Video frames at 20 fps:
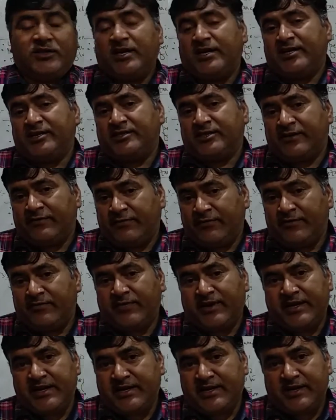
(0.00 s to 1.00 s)
reserve food
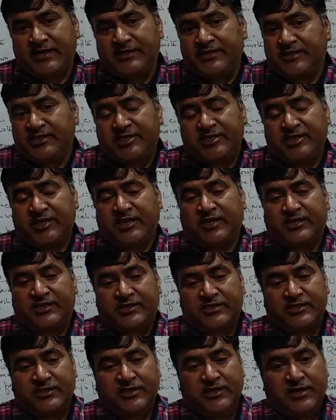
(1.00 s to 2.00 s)
material is
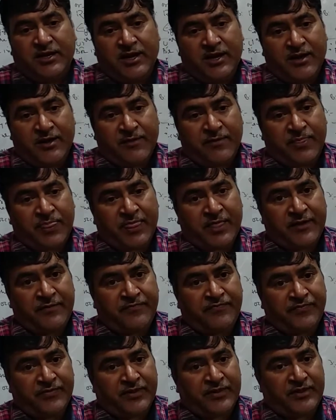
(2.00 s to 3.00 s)
starch.
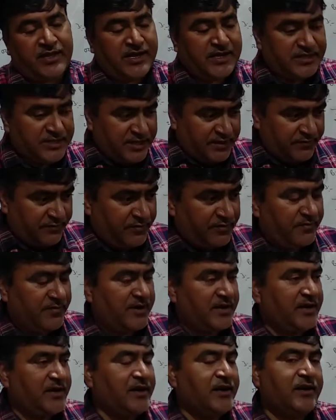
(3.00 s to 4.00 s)
The reserve food
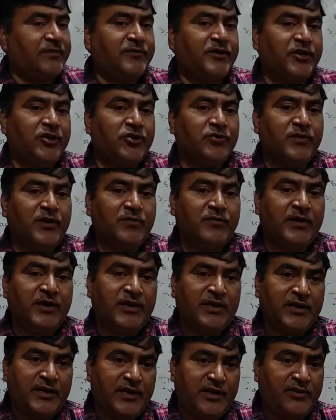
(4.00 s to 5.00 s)
material of the human
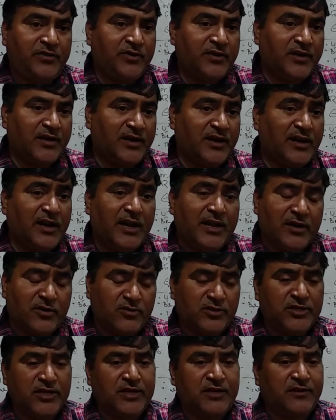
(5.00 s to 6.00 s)
being is
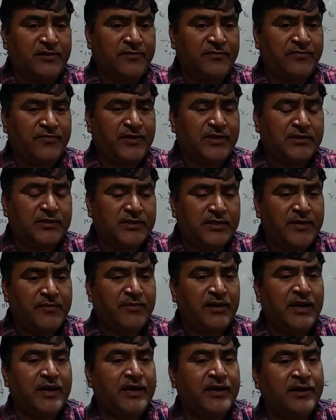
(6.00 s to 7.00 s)
glycogen. The same
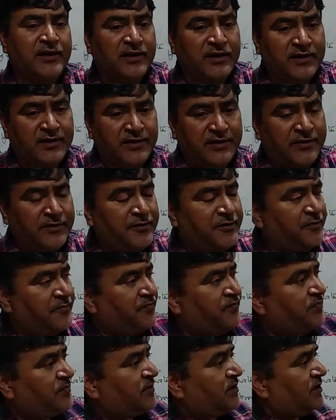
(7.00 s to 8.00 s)
like
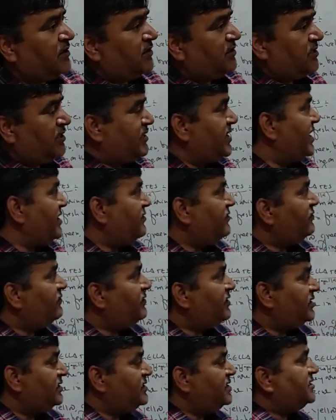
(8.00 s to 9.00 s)
the
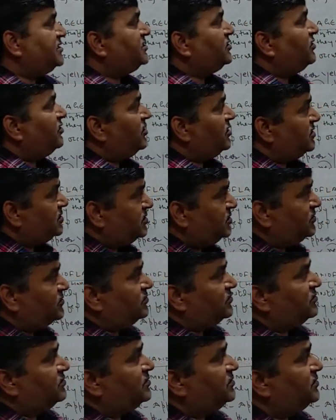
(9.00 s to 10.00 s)
dinoflagellates
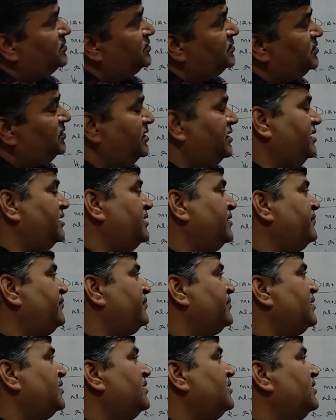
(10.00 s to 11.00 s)
also, they
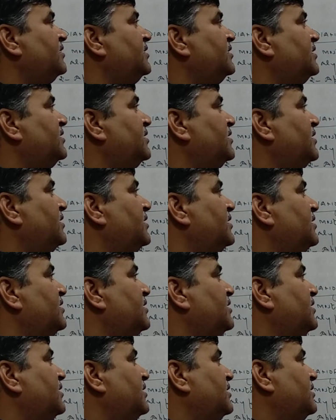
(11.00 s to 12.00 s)

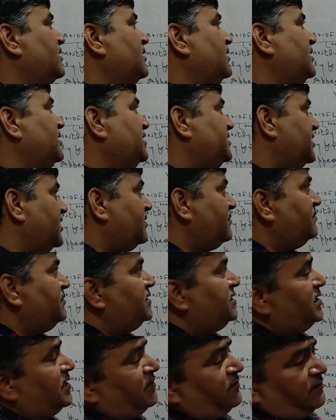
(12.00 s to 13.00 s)

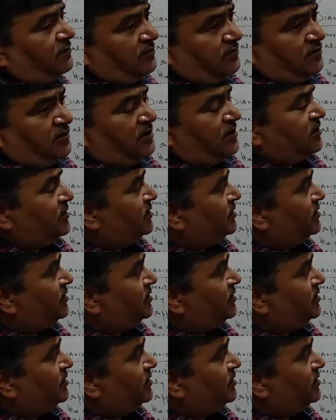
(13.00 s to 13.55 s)
reserve their food